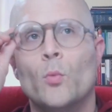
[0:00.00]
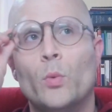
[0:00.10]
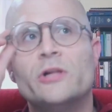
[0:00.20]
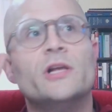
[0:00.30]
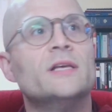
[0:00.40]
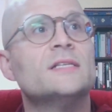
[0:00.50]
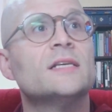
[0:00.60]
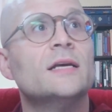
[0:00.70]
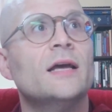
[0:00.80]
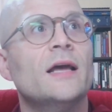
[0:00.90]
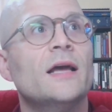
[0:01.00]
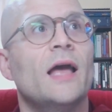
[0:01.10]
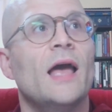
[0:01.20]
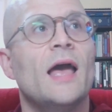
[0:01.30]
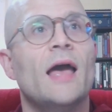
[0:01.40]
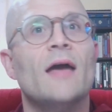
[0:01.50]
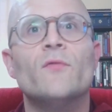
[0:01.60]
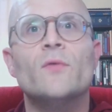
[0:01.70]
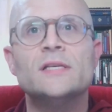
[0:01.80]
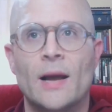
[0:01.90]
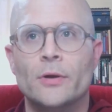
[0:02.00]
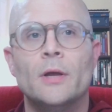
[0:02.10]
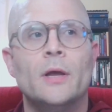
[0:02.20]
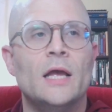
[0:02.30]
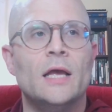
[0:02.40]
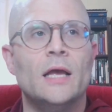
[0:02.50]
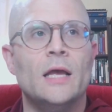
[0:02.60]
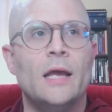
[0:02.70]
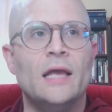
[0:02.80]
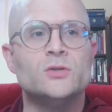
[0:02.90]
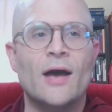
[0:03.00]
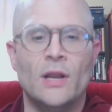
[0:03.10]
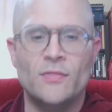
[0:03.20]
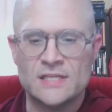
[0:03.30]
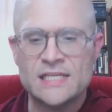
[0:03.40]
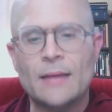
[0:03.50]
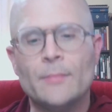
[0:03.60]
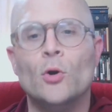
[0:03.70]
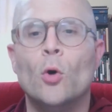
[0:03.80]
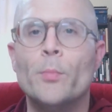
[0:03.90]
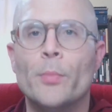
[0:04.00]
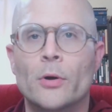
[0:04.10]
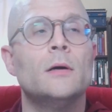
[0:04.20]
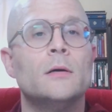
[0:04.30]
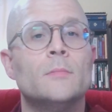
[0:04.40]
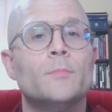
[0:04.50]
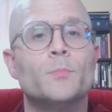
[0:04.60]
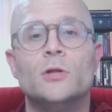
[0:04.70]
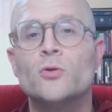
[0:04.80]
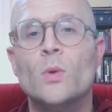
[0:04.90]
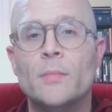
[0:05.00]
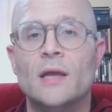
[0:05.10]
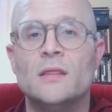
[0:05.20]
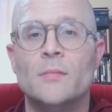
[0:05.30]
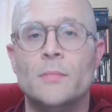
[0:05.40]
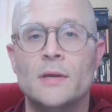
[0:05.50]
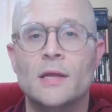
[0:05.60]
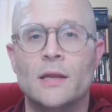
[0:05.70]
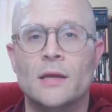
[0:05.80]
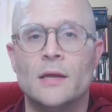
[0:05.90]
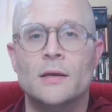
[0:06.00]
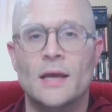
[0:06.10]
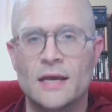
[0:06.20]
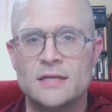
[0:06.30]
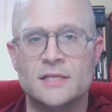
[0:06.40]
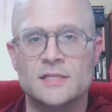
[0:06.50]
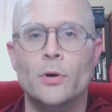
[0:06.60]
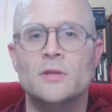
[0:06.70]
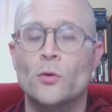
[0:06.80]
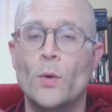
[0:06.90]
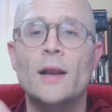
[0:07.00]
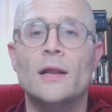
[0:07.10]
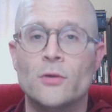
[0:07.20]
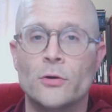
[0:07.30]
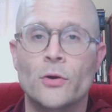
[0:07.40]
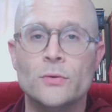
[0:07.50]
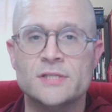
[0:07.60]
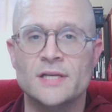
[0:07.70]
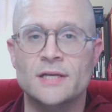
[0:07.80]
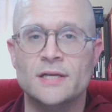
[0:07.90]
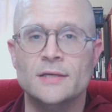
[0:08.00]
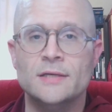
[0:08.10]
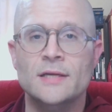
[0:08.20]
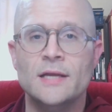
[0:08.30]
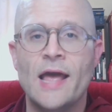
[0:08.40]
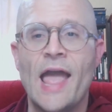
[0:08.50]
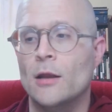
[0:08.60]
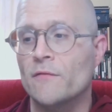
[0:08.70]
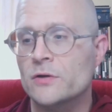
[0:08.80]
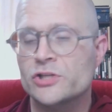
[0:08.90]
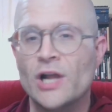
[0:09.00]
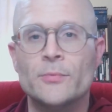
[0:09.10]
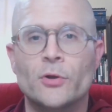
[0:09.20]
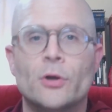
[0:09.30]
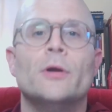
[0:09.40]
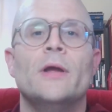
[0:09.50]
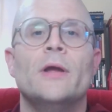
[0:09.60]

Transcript: which is every single chapter is written down in the same notebook. The doctor we meet in the beginning has this notebook that they're writing their notes in, and our first chapter